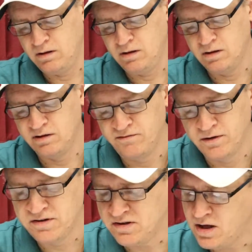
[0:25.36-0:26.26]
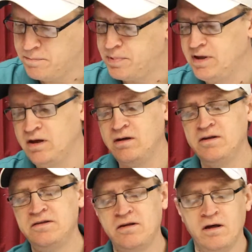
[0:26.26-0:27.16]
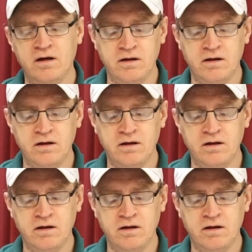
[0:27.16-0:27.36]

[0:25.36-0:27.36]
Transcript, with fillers: And the first up is